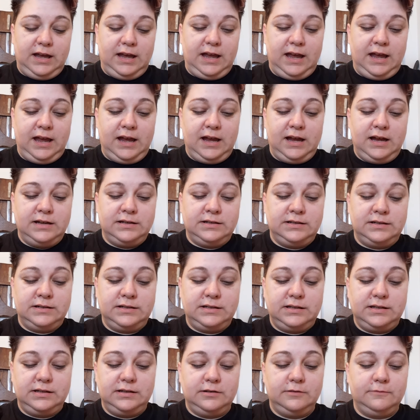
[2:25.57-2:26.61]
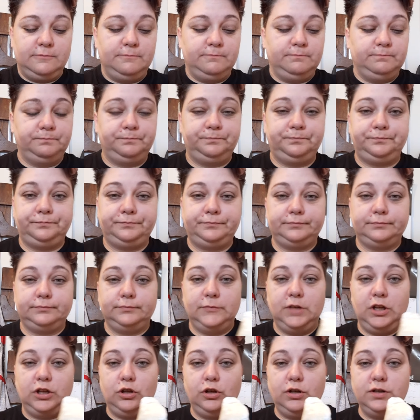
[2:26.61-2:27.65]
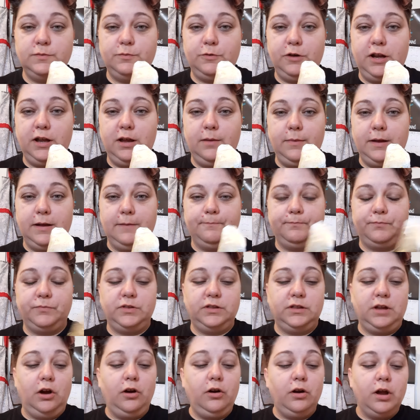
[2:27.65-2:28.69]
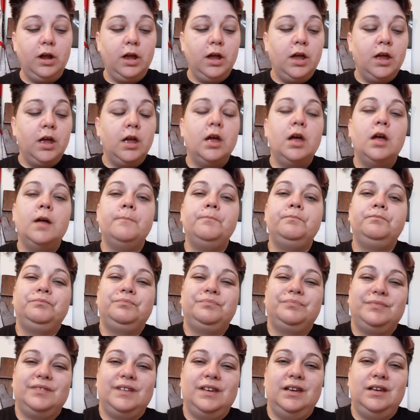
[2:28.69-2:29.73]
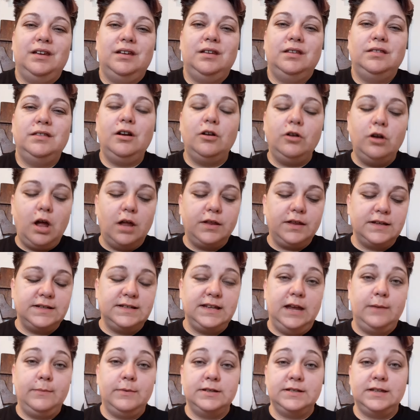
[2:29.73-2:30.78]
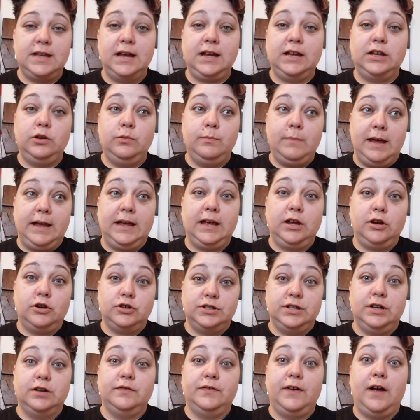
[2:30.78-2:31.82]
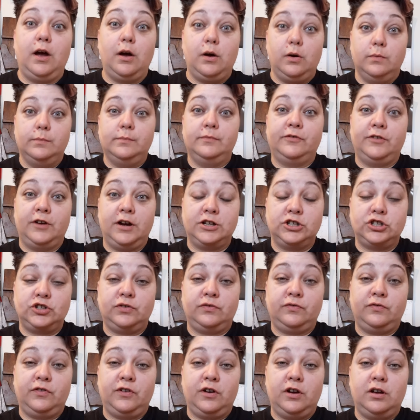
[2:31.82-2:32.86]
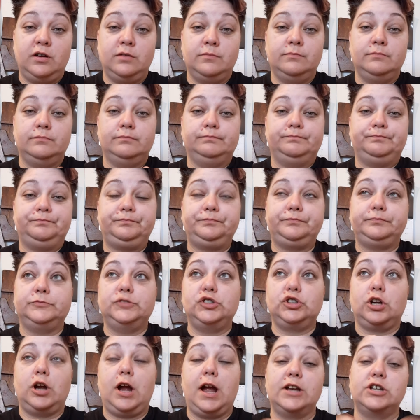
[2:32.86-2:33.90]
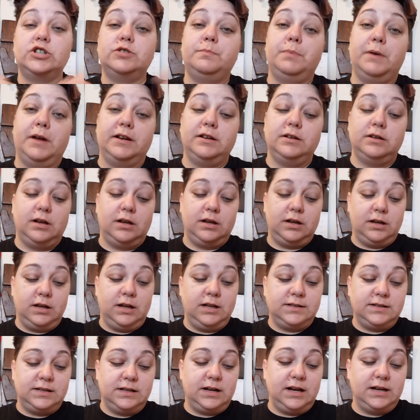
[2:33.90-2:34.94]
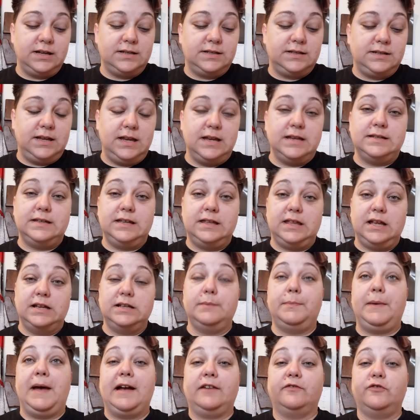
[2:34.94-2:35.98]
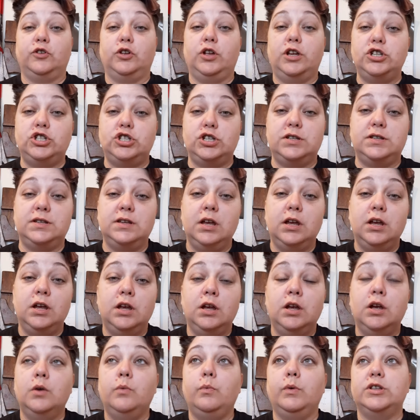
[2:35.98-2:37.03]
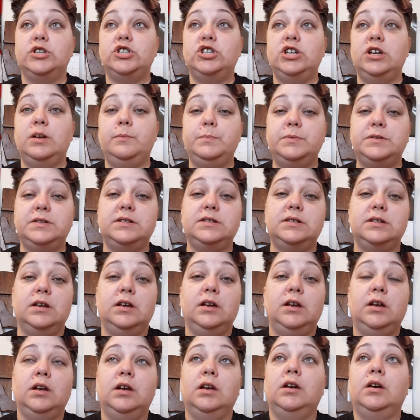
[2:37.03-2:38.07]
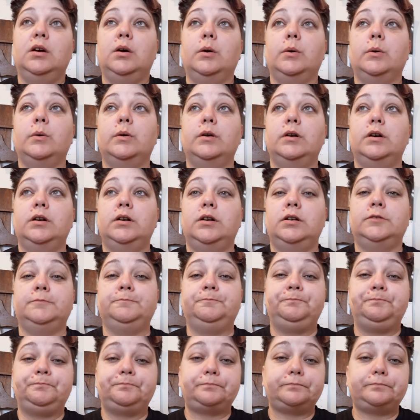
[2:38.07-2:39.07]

And it looks pretty yummy. They're not the same as like you make it yourself at home fresh from scratch, but it's a nice easy thing to pack for lunches with chips or